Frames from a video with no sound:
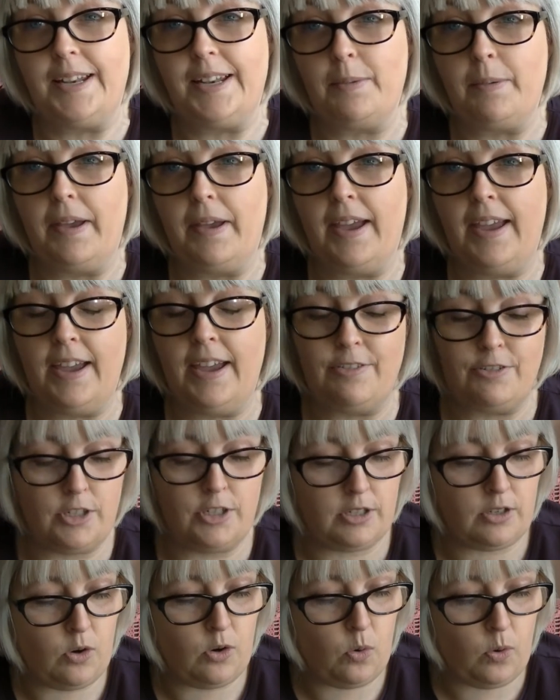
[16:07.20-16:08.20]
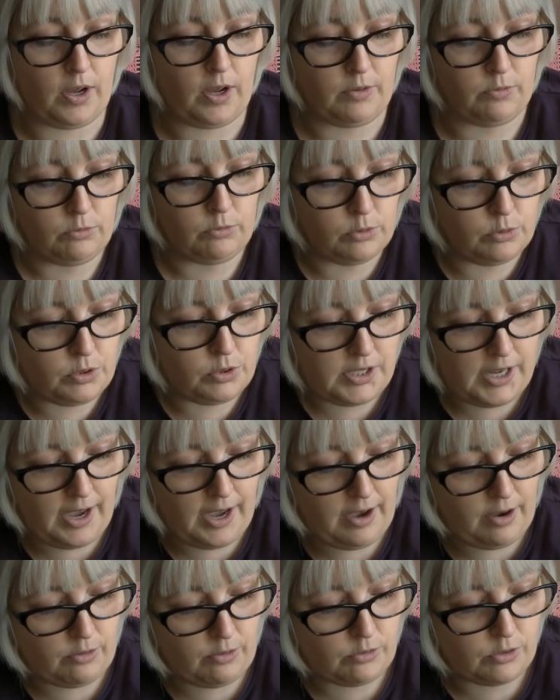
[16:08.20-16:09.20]
anyway, I have to go and root
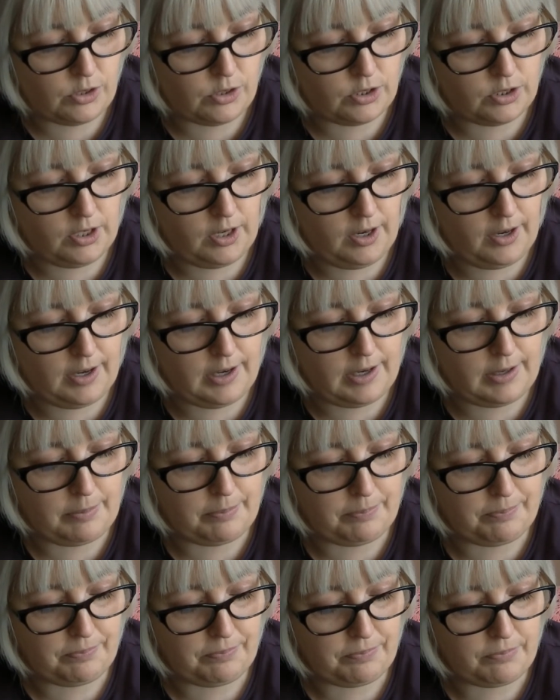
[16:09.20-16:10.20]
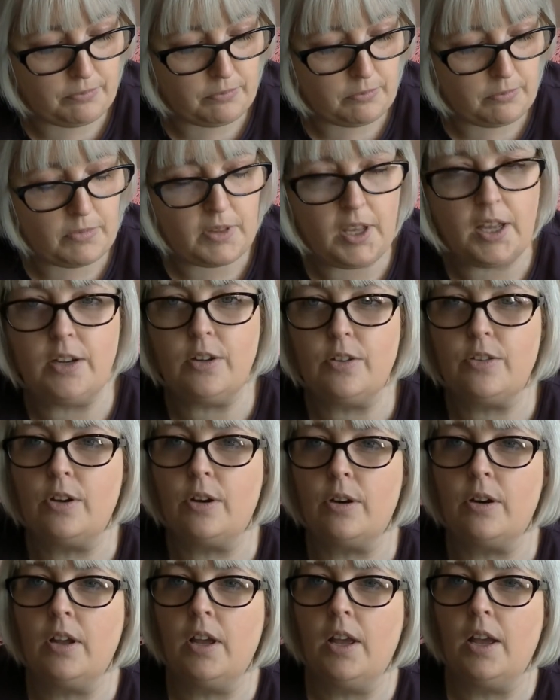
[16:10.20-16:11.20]
out um,
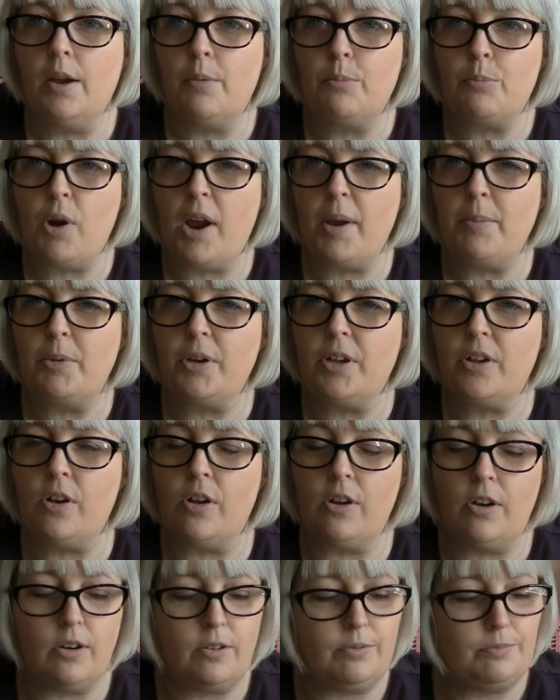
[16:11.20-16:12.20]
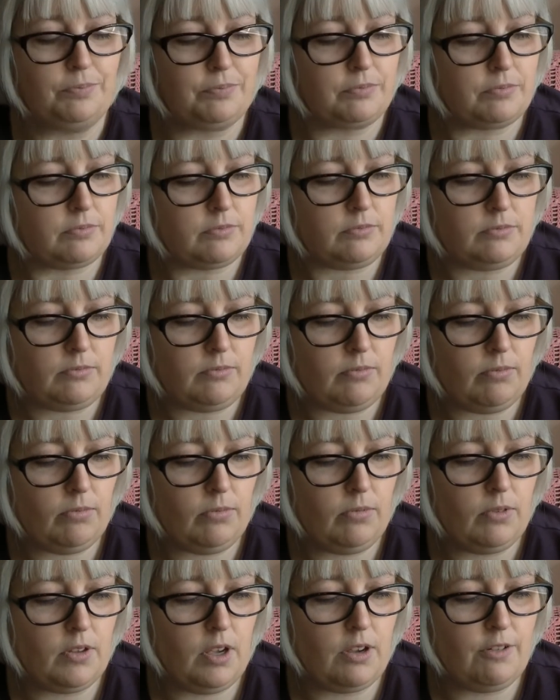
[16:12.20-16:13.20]
another primary colour
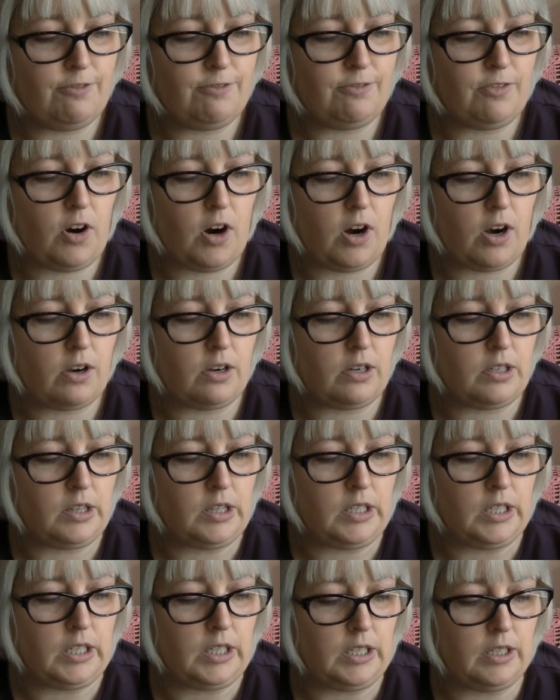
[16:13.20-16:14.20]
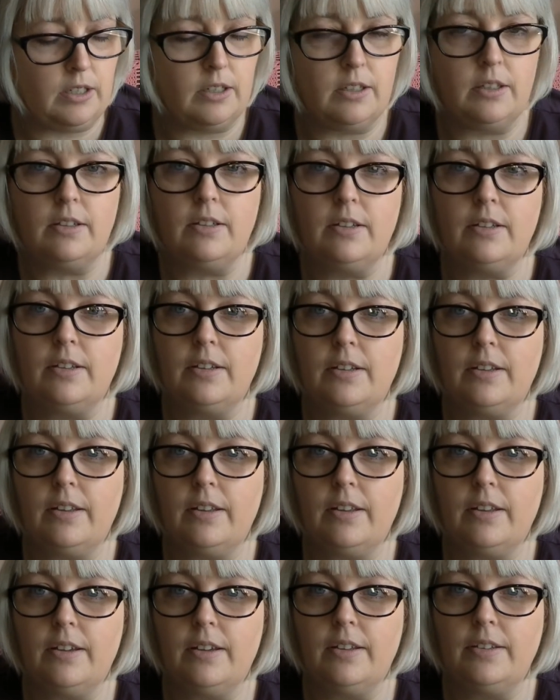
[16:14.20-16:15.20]
for the
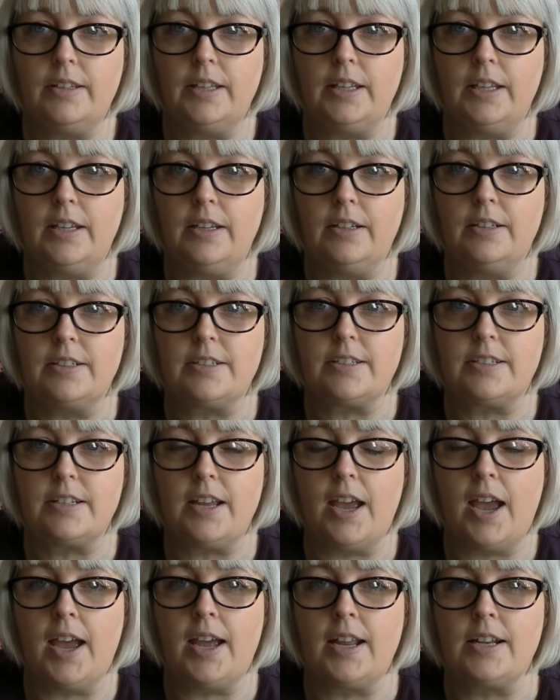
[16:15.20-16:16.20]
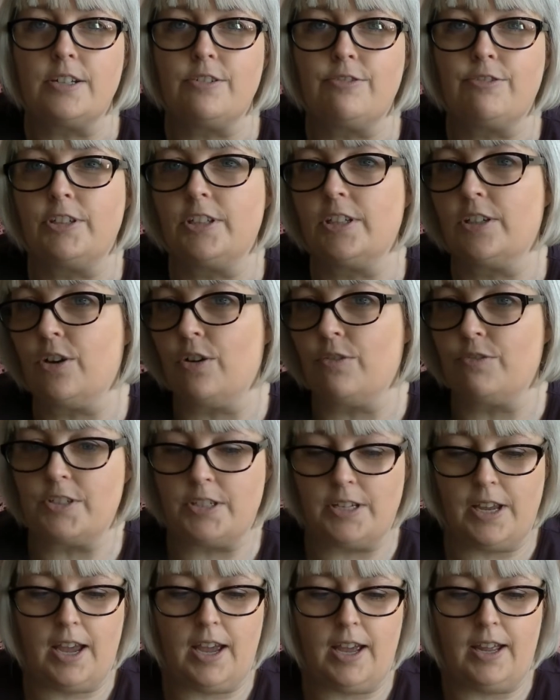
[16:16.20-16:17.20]
the heels and for the
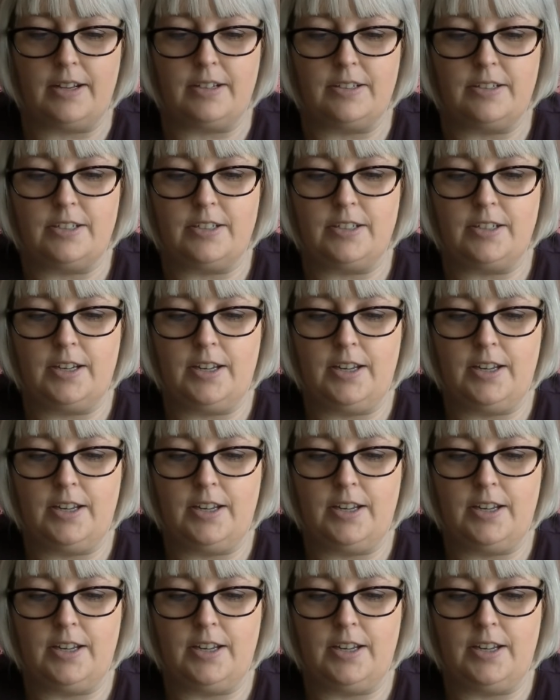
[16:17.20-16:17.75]
cuffs and